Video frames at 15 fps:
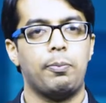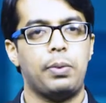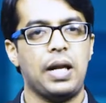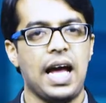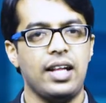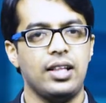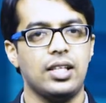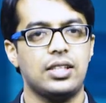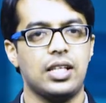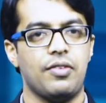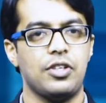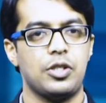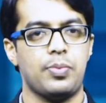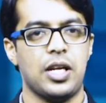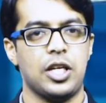Plan the
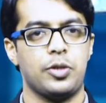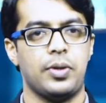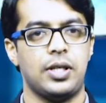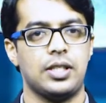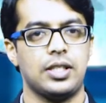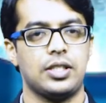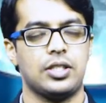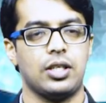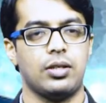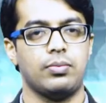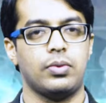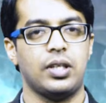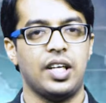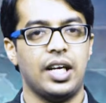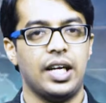service management
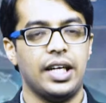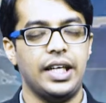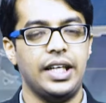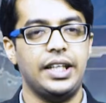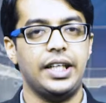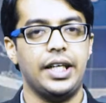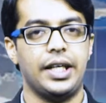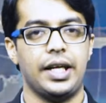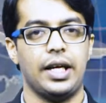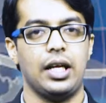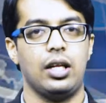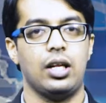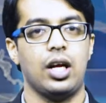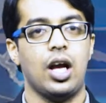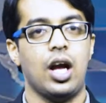system in
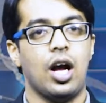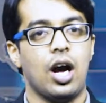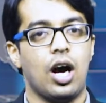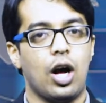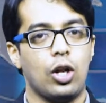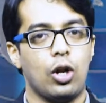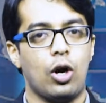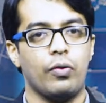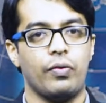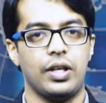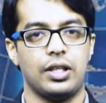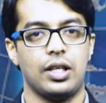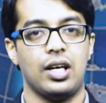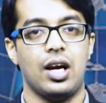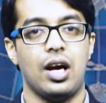detail along
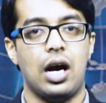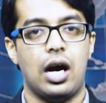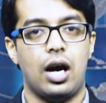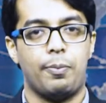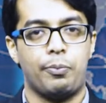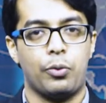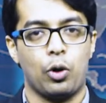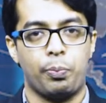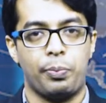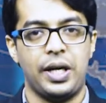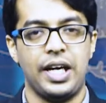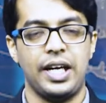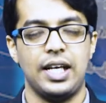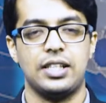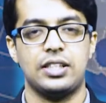with
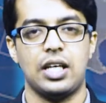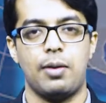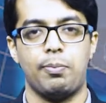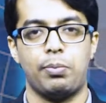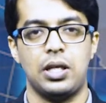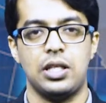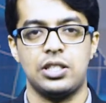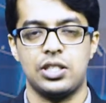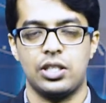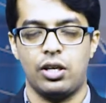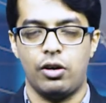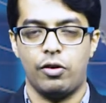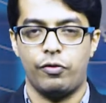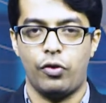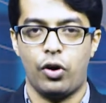appropriate examples
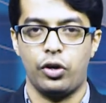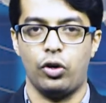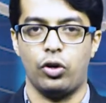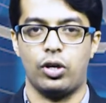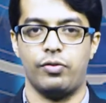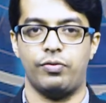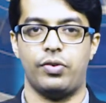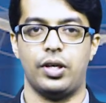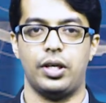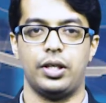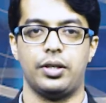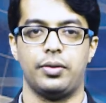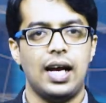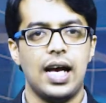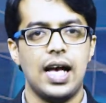for your comfort.
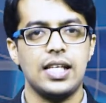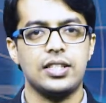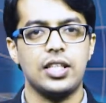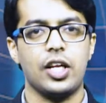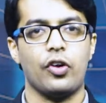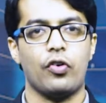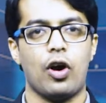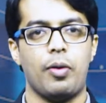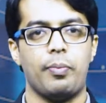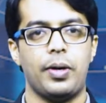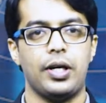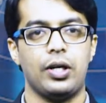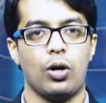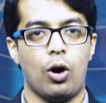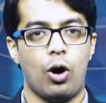As the
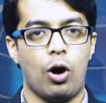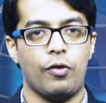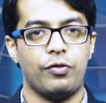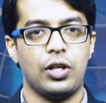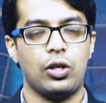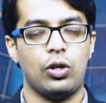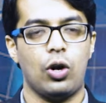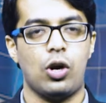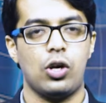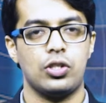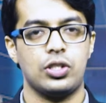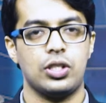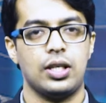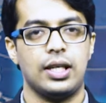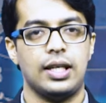requirement of the
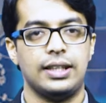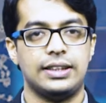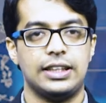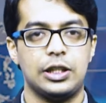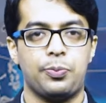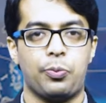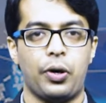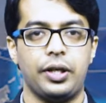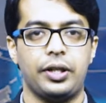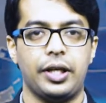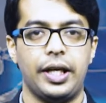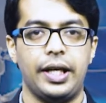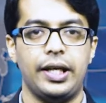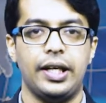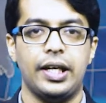clause
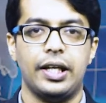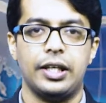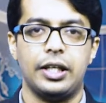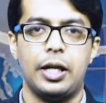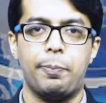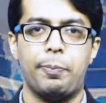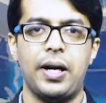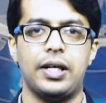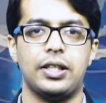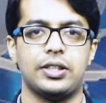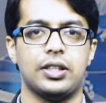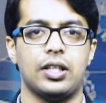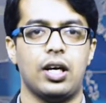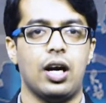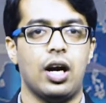6.3
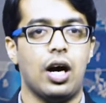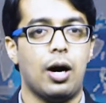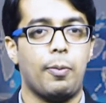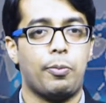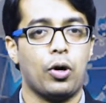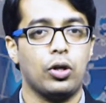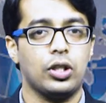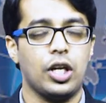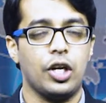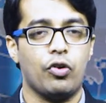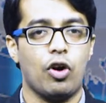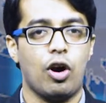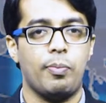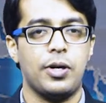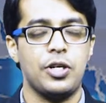depends upon the
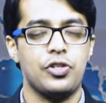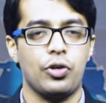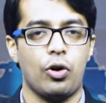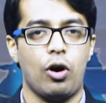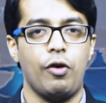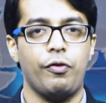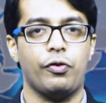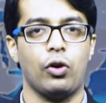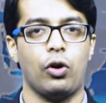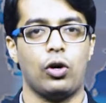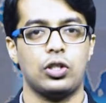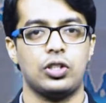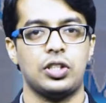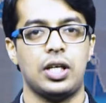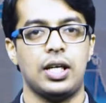requirements of
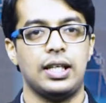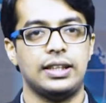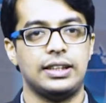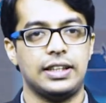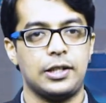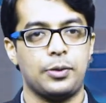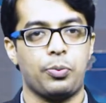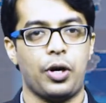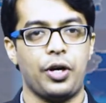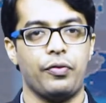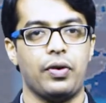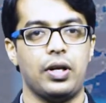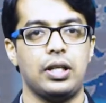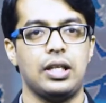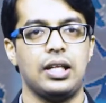clause
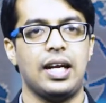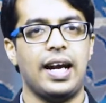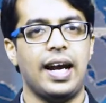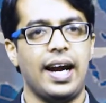6.1